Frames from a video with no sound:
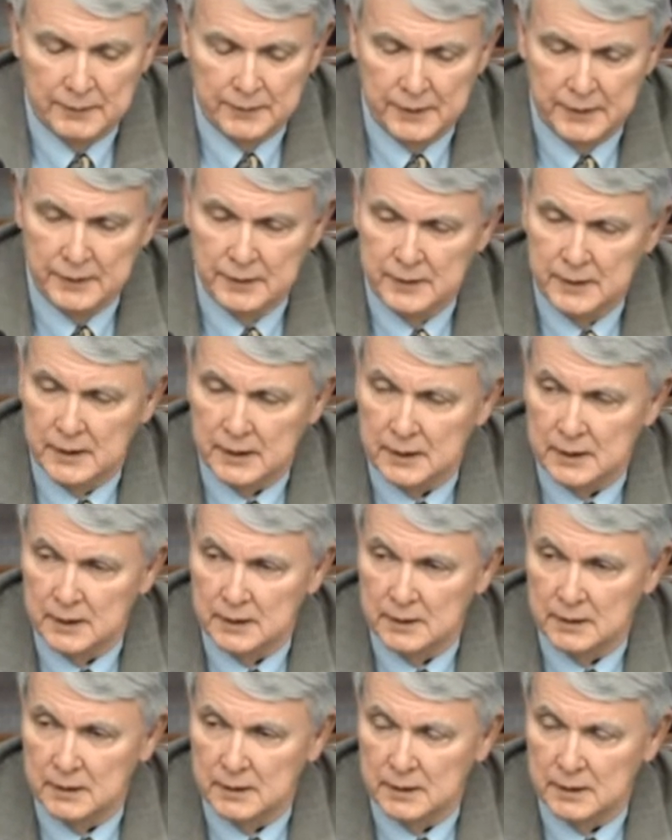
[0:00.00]
They did that
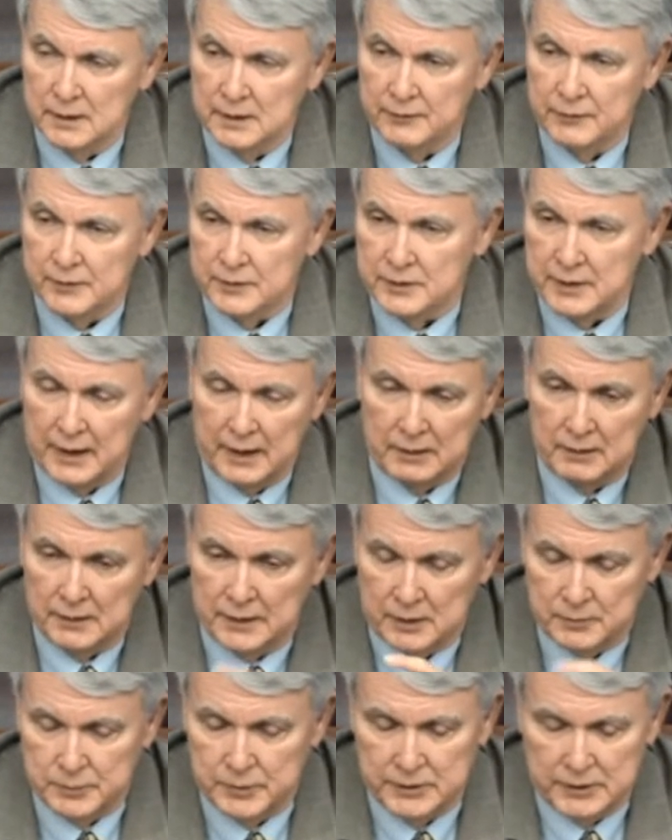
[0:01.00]
in an effort to handle
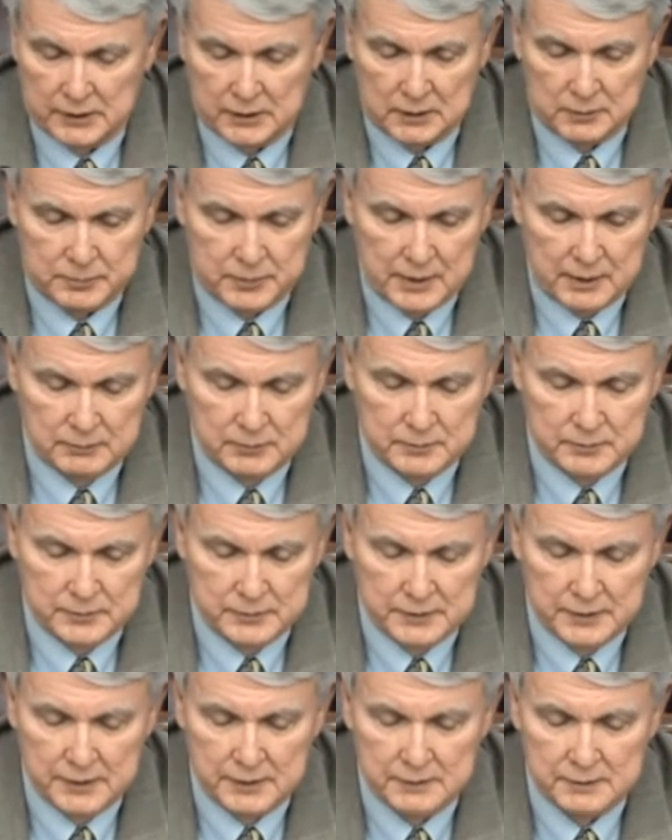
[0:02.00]
that particular
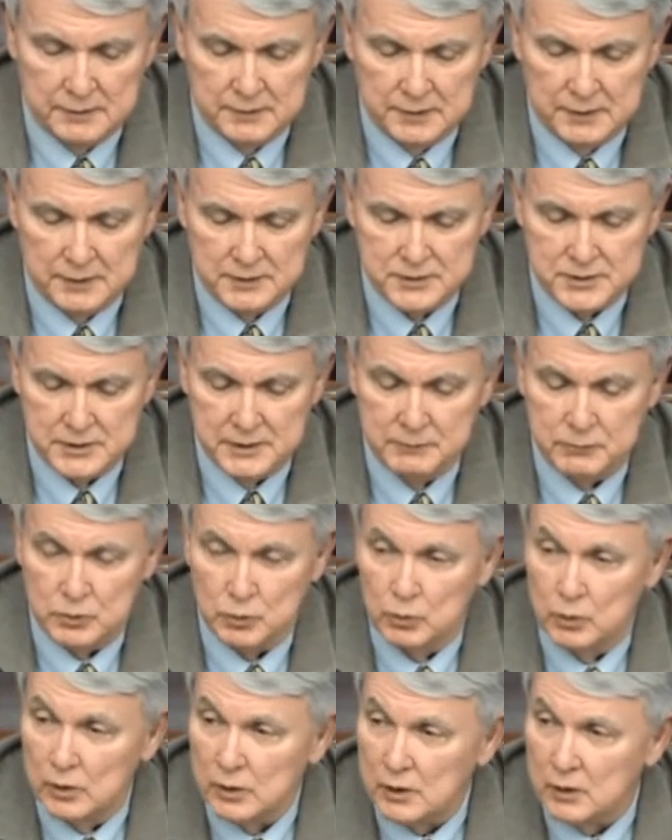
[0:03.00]
problem, and it seemed
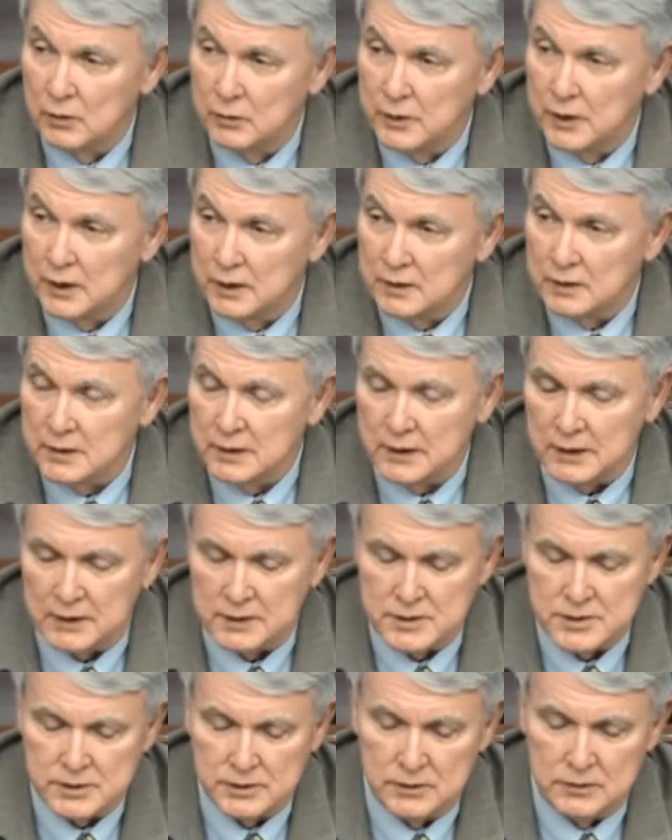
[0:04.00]
to work okay
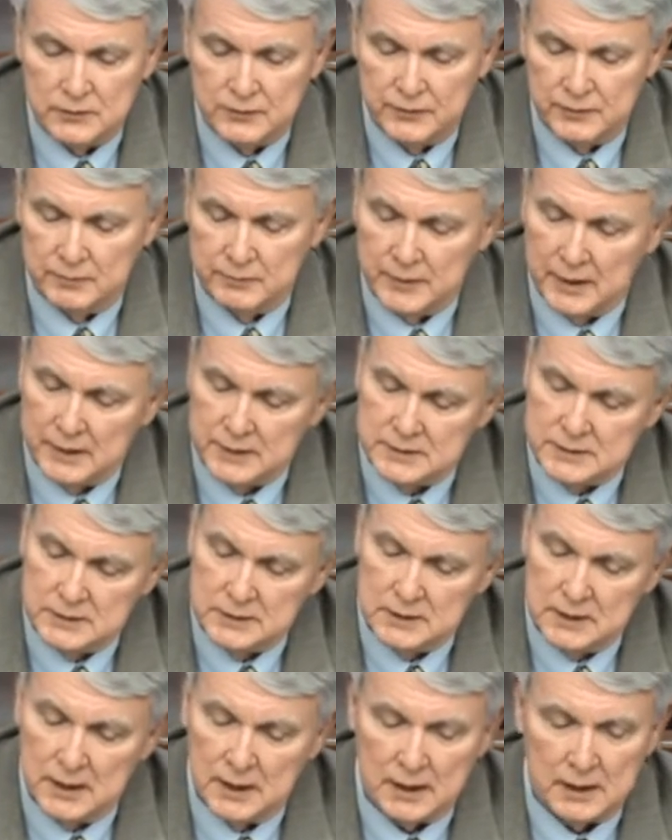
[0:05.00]
there. So from
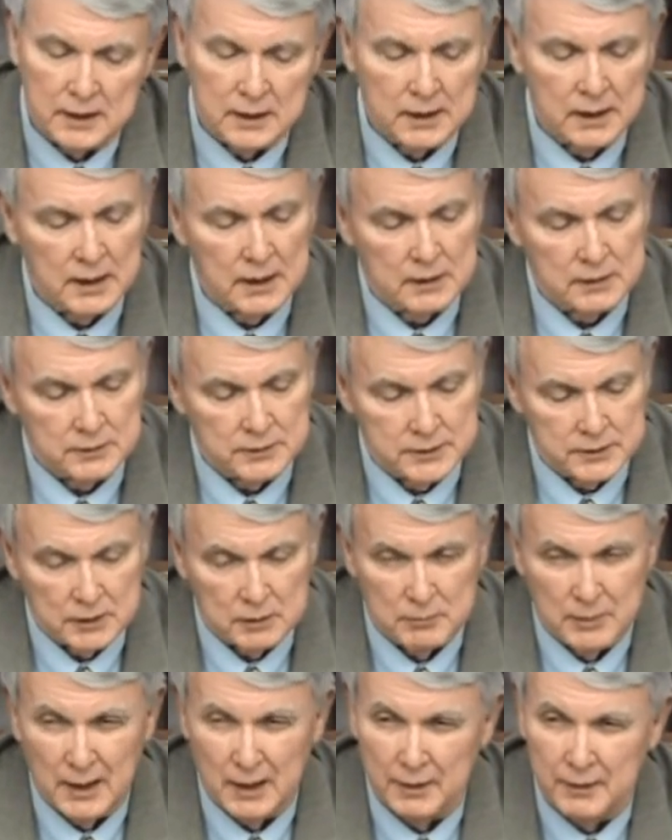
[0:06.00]
1999
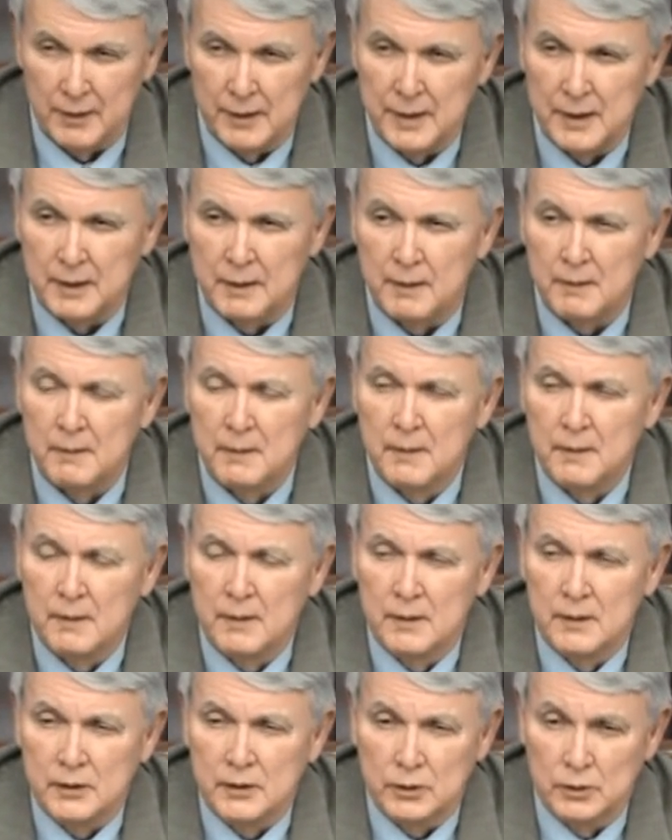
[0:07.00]
until about now,
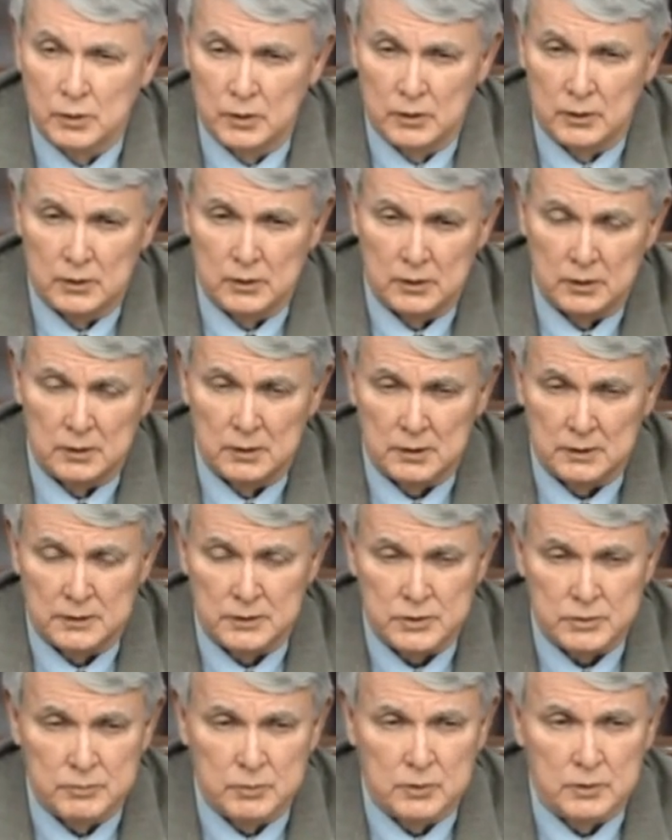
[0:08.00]
you heard earlier
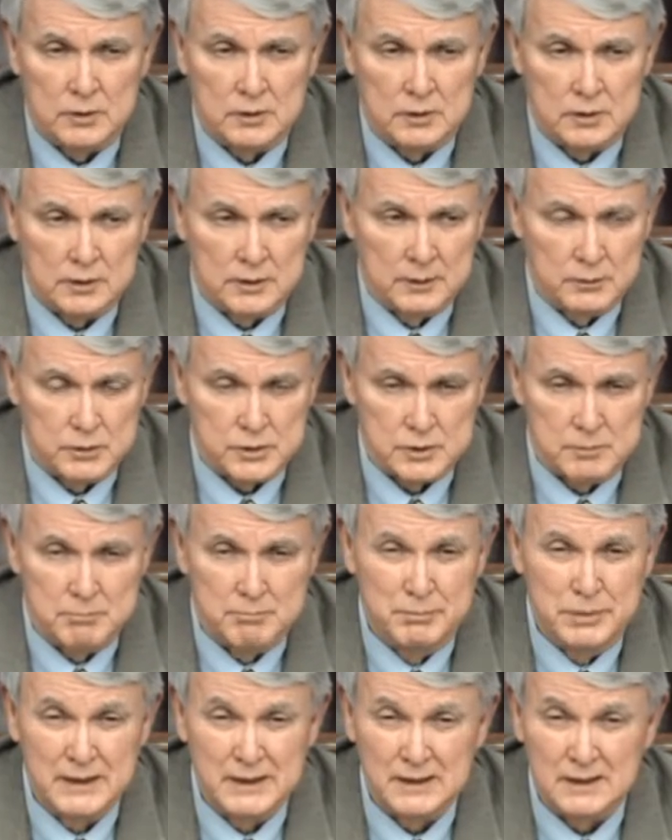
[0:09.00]
this morning that there was
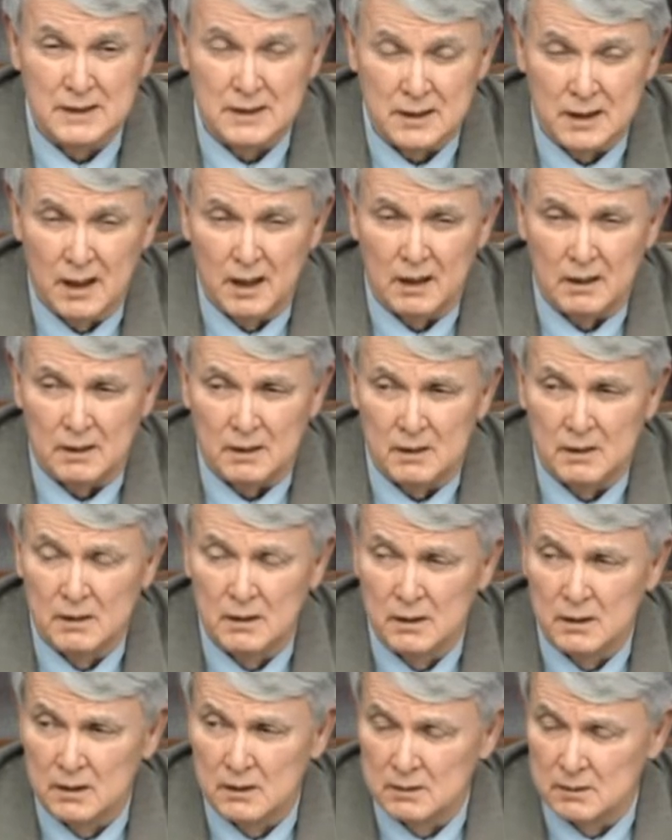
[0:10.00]
$1 billion
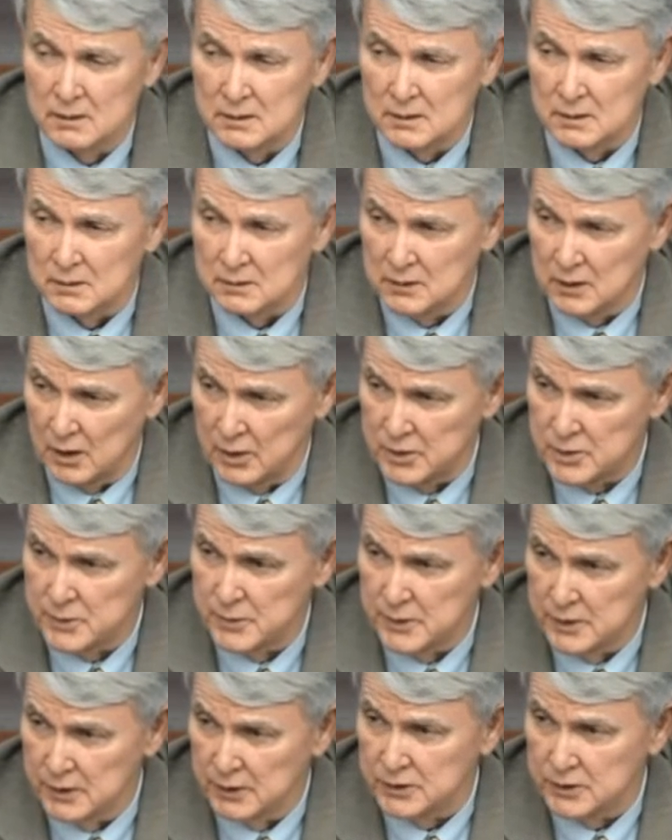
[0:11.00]

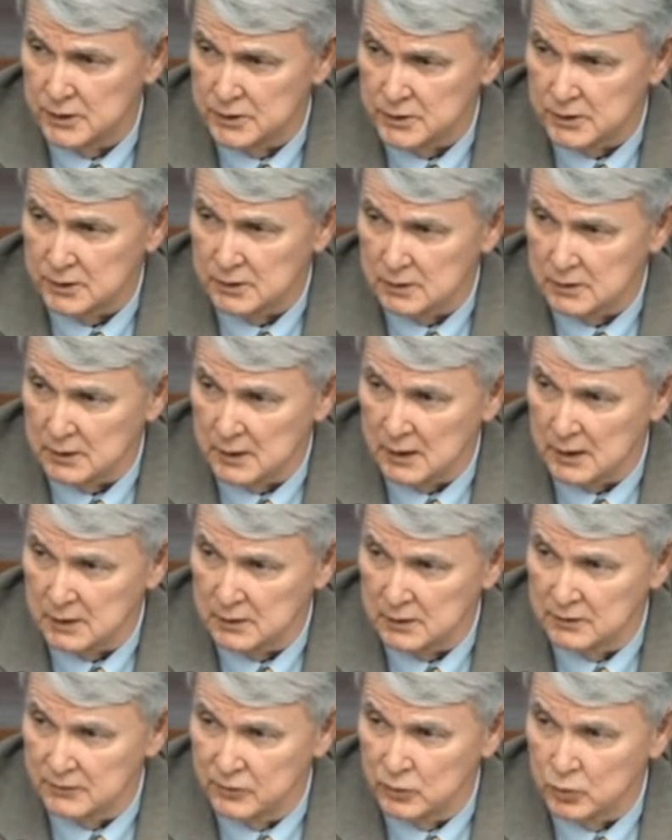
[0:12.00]
cost reduction that's occurring out
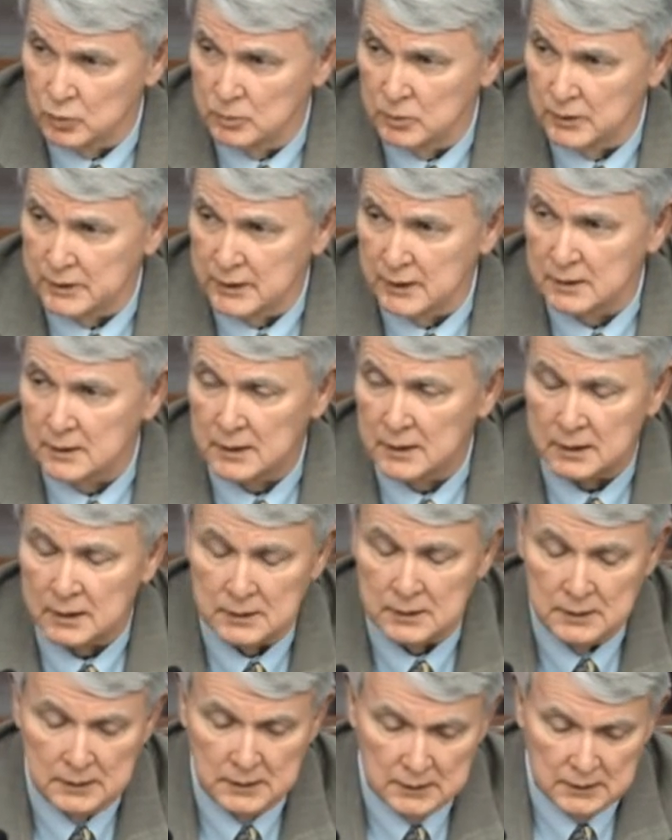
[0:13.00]
of the Affordable Care Act.
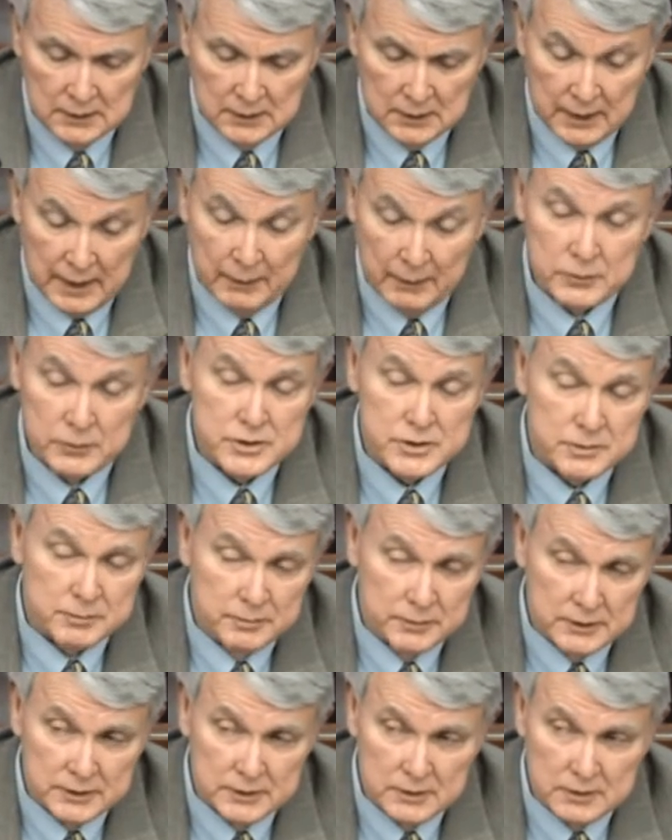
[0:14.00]
I would
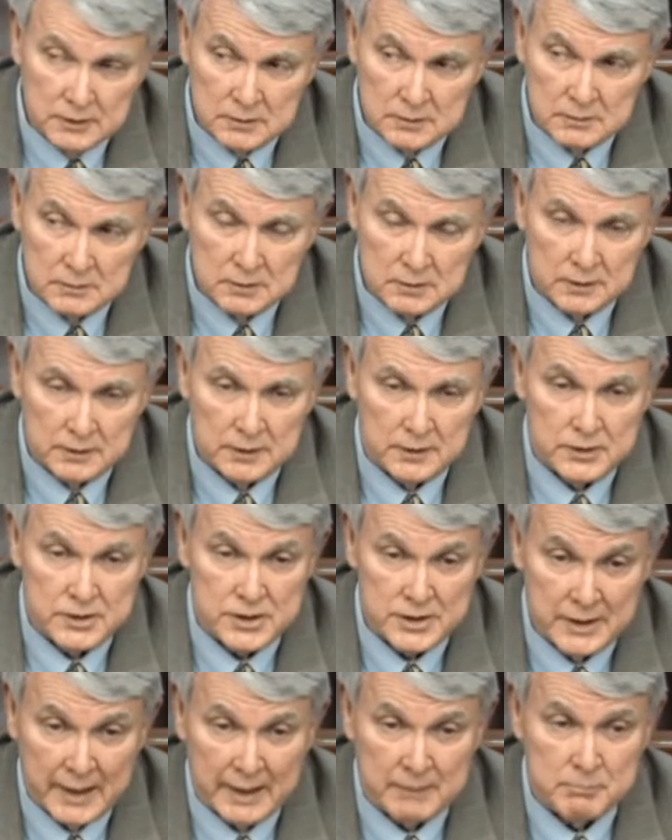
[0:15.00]
submit to you that
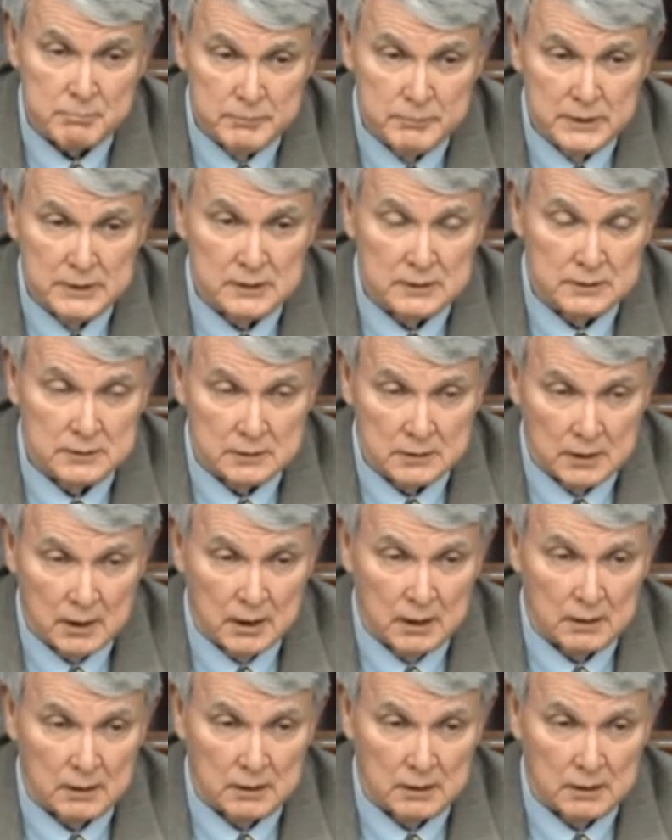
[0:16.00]
there's that $1 billion